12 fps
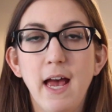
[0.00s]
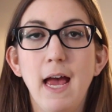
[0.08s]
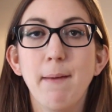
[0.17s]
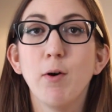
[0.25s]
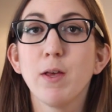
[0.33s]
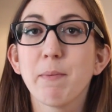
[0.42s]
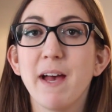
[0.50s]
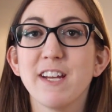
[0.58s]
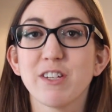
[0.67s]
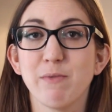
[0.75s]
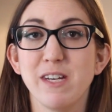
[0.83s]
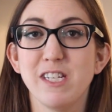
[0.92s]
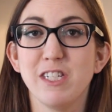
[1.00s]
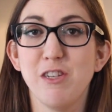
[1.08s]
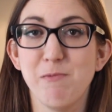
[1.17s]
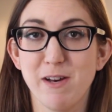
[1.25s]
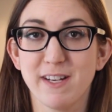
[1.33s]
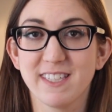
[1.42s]
I'm only planning to read
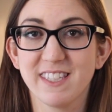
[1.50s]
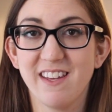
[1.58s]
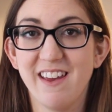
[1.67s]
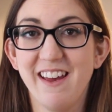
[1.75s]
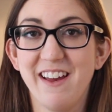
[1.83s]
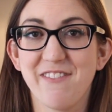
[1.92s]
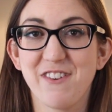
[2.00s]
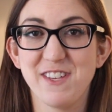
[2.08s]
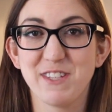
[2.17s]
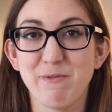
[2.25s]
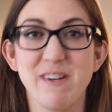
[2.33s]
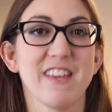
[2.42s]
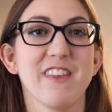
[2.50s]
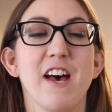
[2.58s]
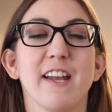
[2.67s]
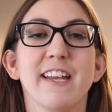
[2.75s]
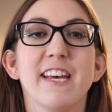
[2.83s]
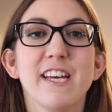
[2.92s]
2 books for this
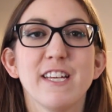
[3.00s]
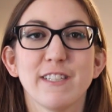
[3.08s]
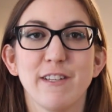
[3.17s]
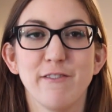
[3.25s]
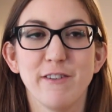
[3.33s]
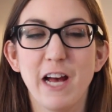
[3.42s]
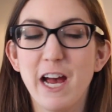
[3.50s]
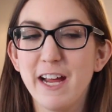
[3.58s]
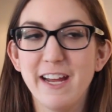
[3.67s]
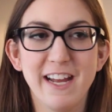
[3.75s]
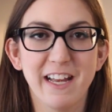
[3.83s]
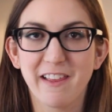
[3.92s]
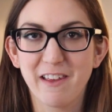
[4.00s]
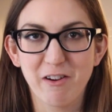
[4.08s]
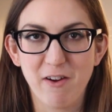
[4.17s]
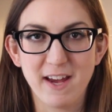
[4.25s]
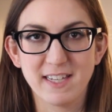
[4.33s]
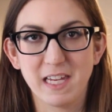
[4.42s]
readathon, so not anything
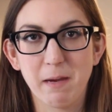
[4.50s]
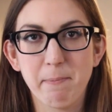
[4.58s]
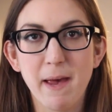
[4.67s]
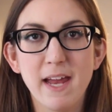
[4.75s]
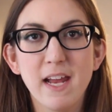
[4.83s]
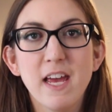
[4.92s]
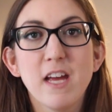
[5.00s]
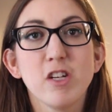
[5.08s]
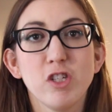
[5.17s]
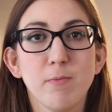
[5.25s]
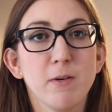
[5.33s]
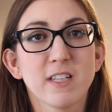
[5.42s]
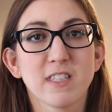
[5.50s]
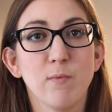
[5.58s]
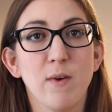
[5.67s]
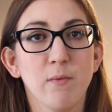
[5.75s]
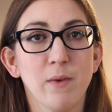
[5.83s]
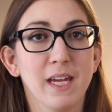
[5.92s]
crazy, but 2 books
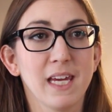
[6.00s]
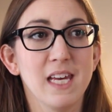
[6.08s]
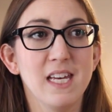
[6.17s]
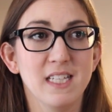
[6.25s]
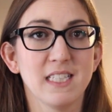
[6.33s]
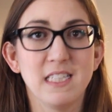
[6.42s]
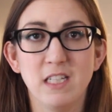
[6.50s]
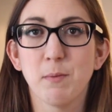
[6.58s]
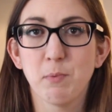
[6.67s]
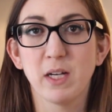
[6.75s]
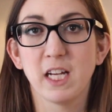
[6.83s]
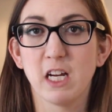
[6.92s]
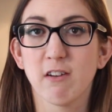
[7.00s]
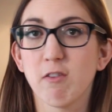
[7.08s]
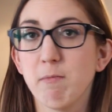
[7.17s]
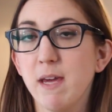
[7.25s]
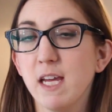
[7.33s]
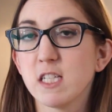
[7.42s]
in 1 week is still pretty good
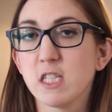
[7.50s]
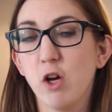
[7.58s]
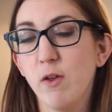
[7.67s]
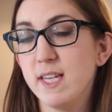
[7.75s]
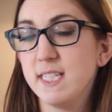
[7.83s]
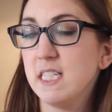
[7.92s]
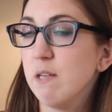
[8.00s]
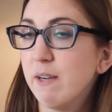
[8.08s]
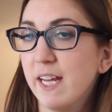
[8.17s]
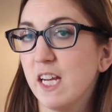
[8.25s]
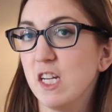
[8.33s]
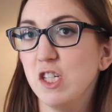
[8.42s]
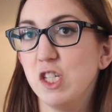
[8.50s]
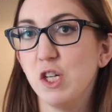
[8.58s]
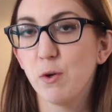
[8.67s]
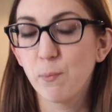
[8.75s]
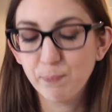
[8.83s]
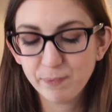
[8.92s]
for me, so let's see what I can
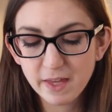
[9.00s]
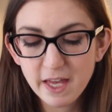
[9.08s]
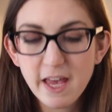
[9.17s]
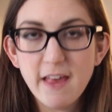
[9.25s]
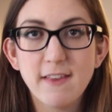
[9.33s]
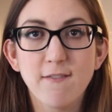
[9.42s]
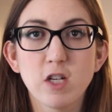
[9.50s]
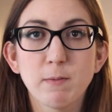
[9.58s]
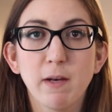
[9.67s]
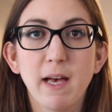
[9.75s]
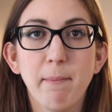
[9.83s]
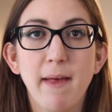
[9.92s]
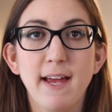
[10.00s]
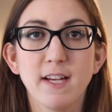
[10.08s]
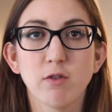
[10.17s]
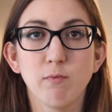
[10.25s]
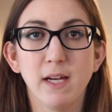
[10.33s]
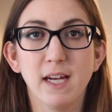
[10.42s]
do. The first book I'm
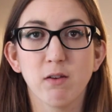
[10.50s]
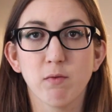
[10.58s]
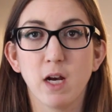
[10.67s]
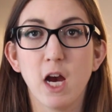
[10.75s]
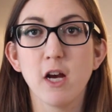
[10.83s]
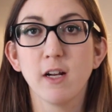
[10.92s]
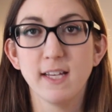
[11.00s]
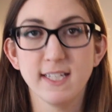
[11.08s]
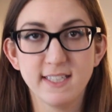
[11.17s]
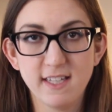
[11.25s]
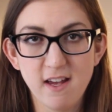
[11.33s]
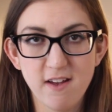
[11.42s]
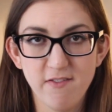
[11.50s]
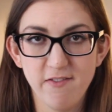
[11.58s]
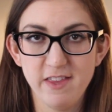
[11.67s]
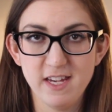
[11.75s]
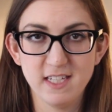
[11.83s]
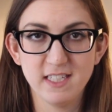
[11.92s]
planning to read, regardless
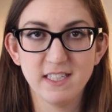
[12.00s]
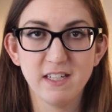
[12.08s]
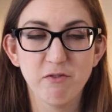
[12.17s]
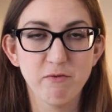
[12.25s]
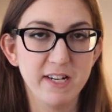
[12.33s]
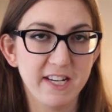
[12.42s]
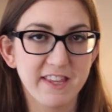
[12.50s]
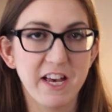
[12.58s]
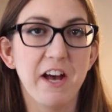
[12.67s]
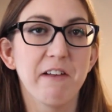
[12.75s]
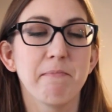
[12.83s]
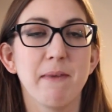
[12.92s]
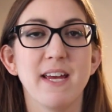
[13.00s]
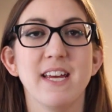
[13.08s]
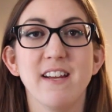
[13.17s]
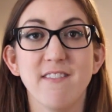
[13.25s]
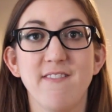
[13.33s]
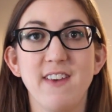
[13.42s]
of this readathon,
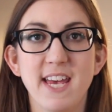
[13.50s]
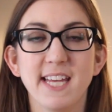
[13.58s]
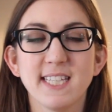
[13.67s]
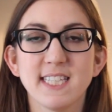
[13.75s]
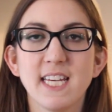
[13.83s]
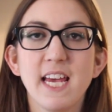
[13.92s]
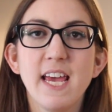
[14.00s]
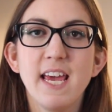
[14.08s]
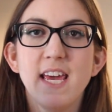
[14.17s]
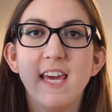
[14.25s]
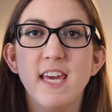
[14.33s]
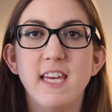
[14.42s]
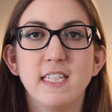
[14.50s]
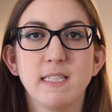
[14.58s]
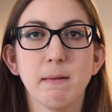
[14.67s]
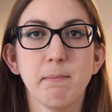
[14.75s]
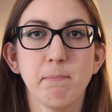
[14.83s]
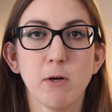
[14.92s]
but it fits,
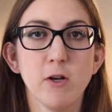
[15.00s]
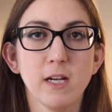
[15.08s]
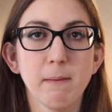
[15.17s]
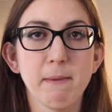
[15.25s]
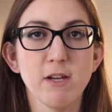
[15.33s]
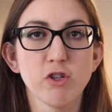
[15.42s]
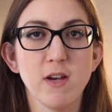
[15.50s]
is Birdie by